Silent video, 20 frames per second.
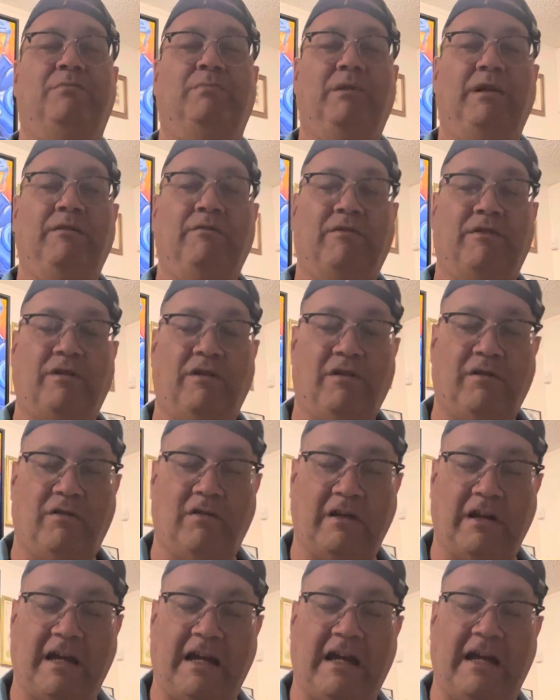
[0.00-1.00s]
be with a little
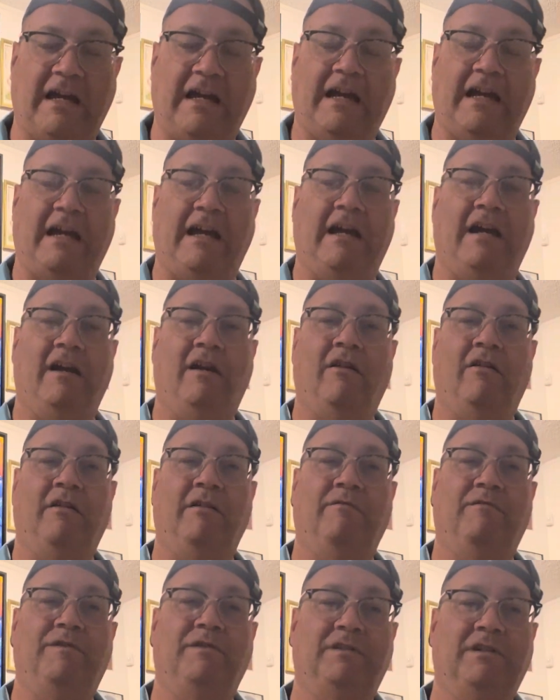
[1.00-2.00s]
air
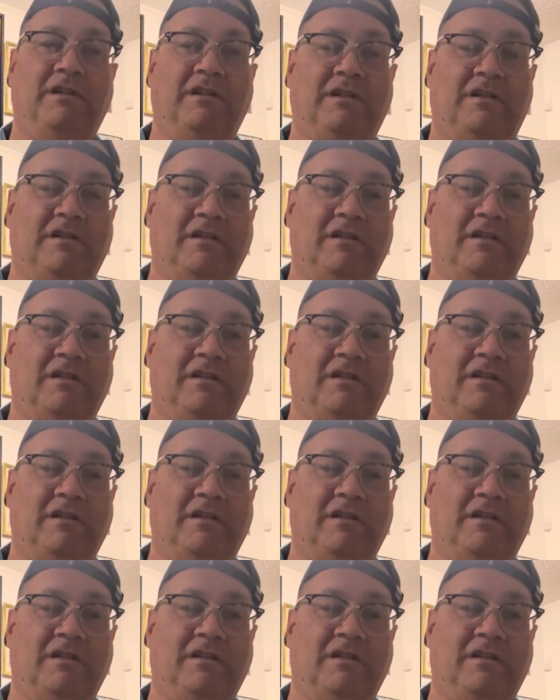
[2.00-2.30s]
emphasis,